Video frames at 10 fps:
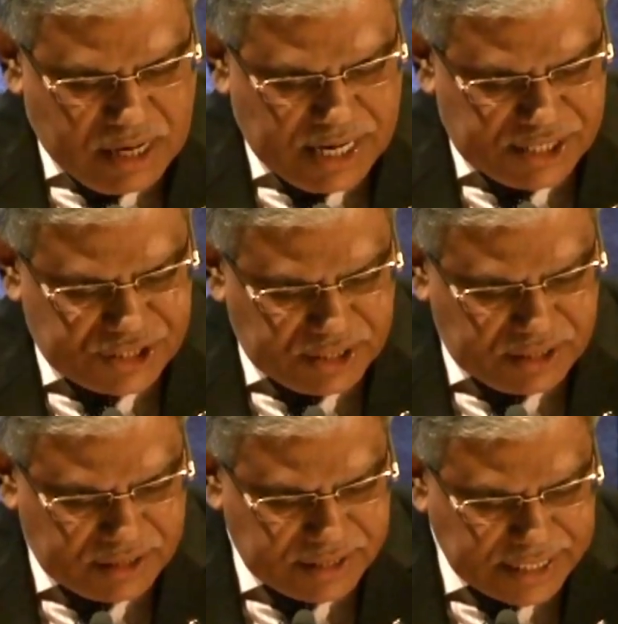And
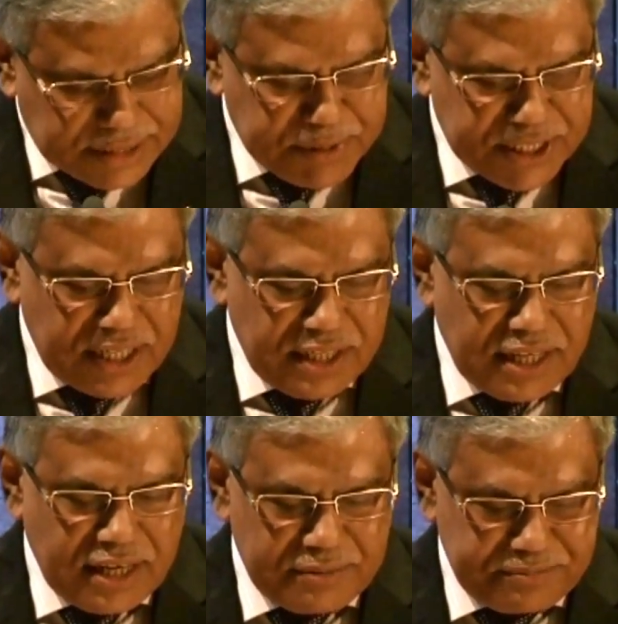
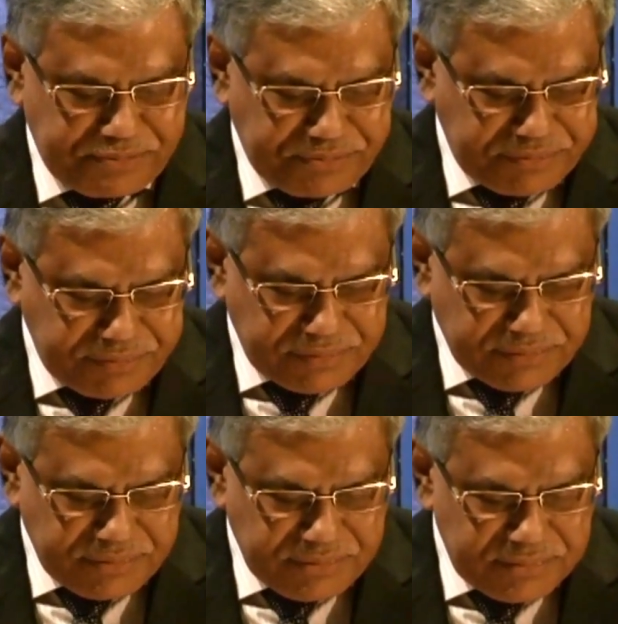especially I
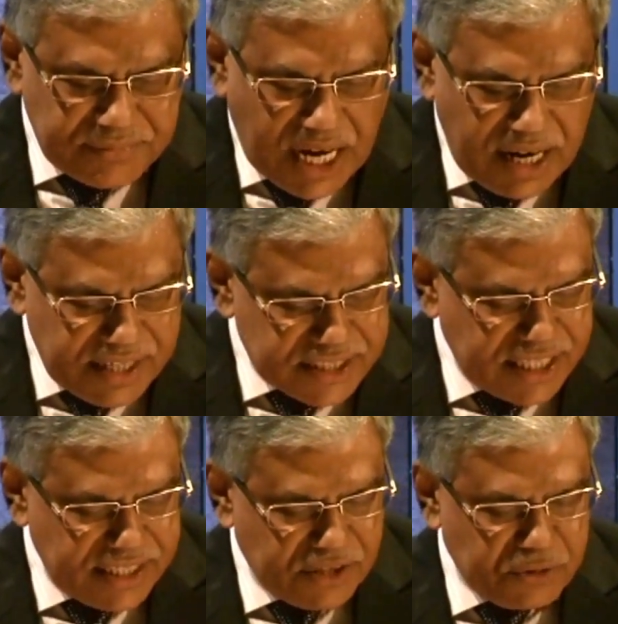
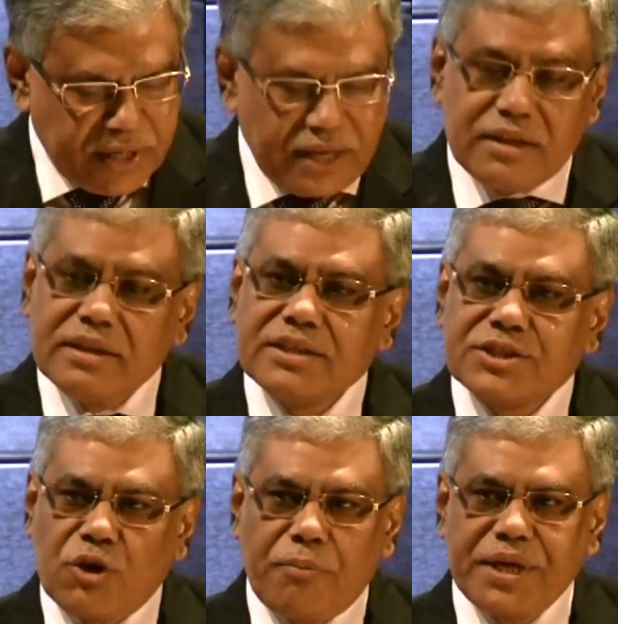understand that, okay,
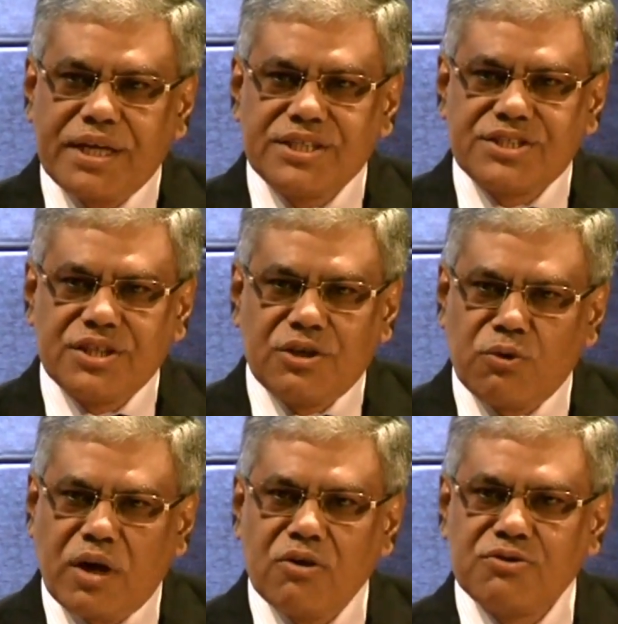this topic is
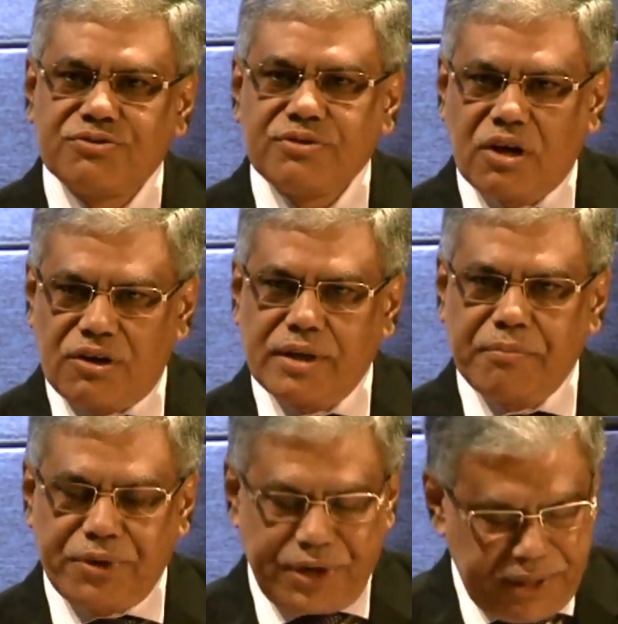no doubt
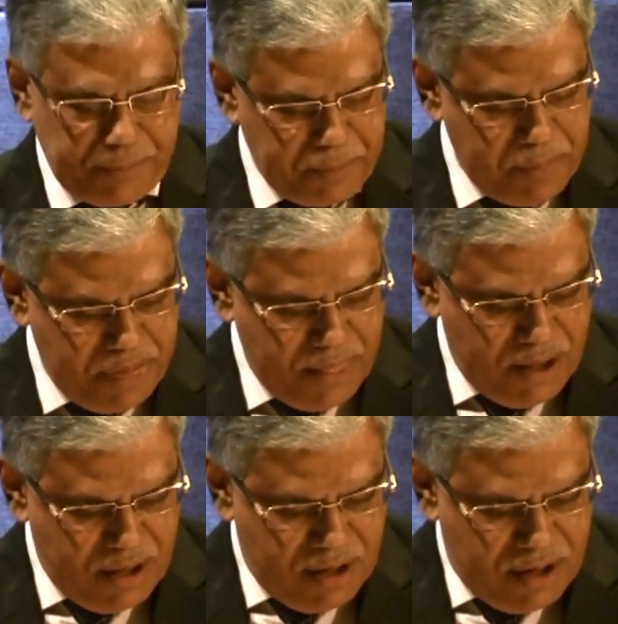contemporary.
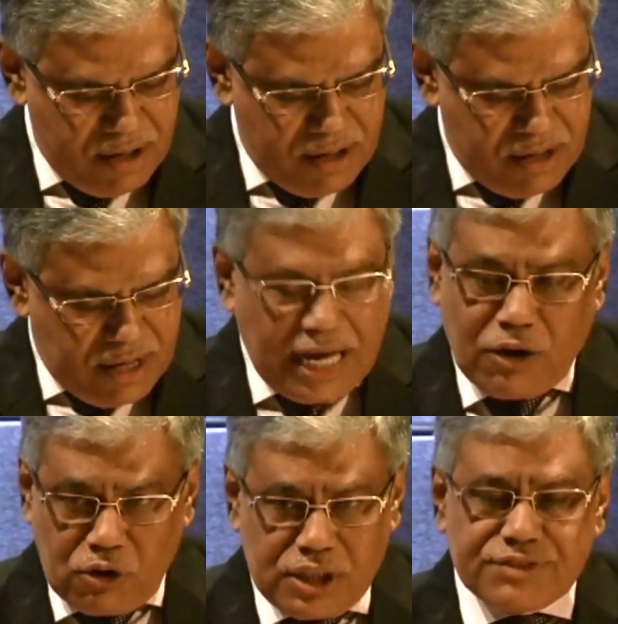
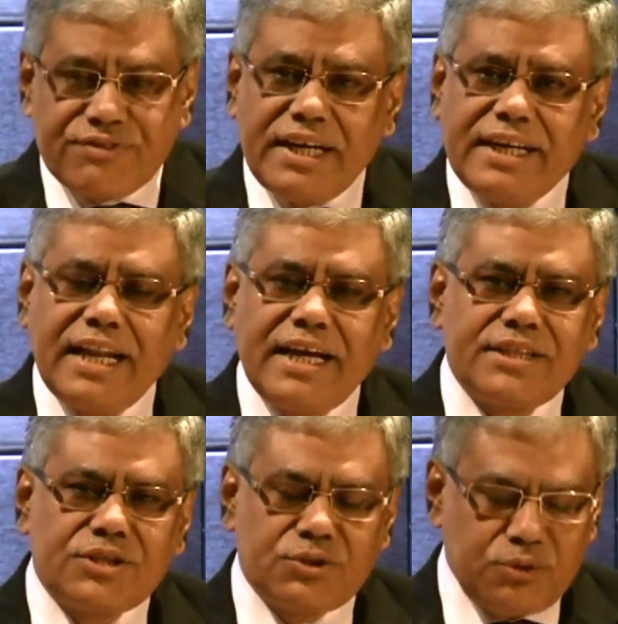I always feel
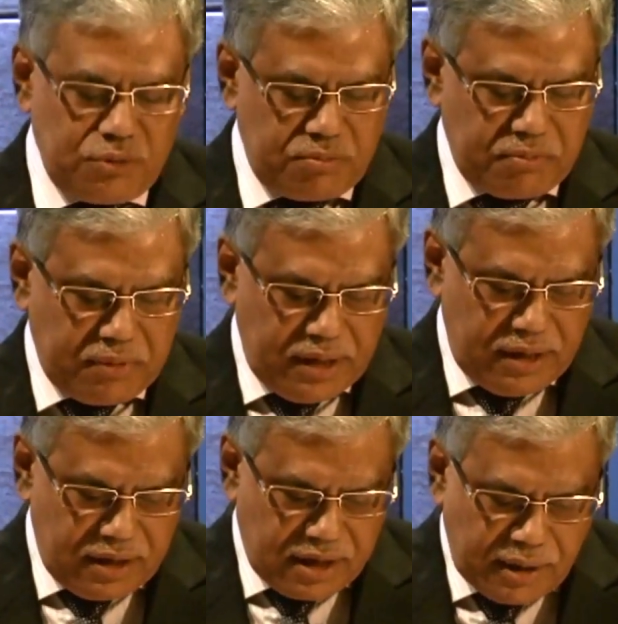delighted to
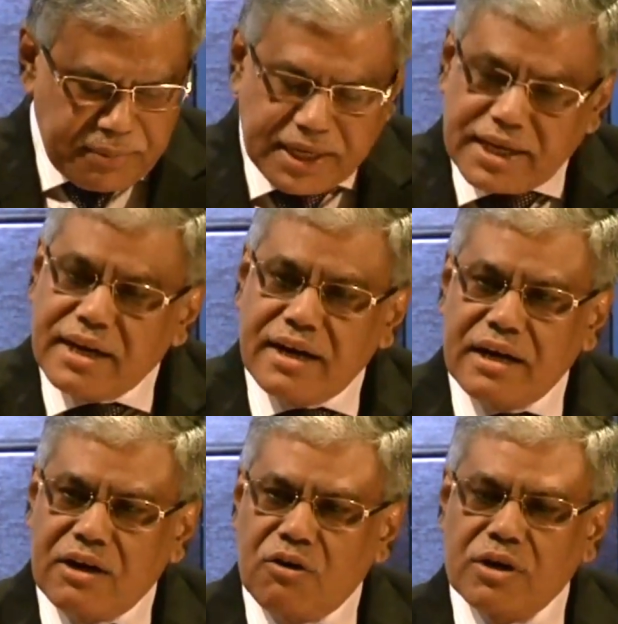come in
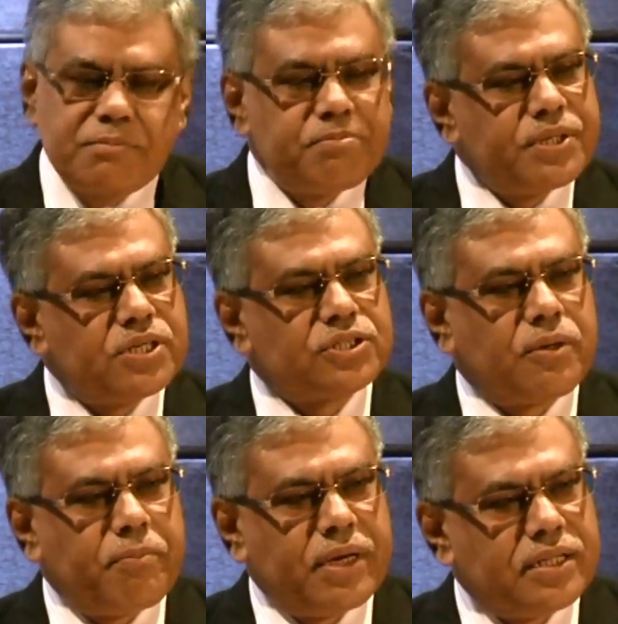Calcutta, not because
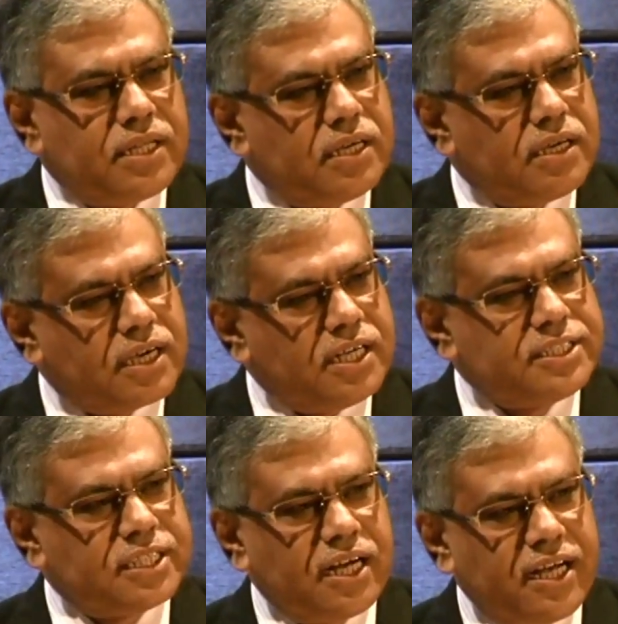of the
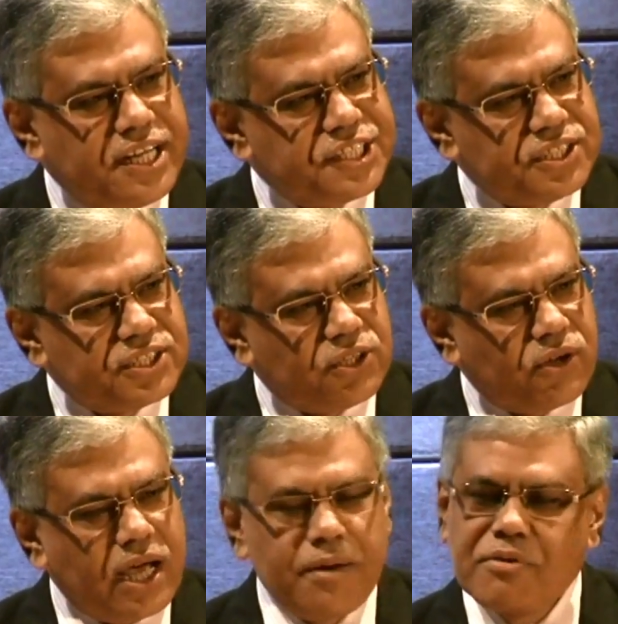cultural relations
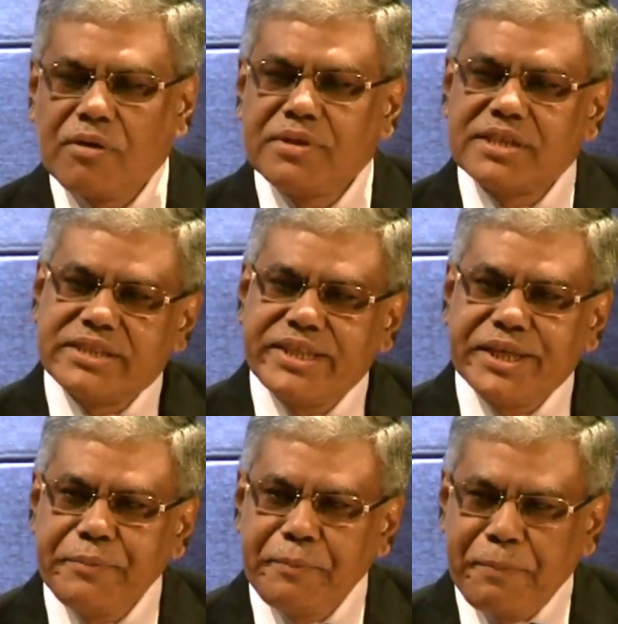or I am from that
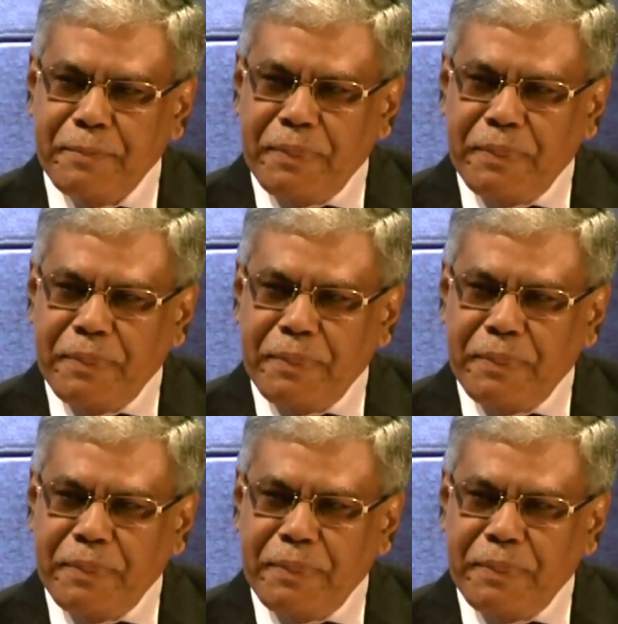city.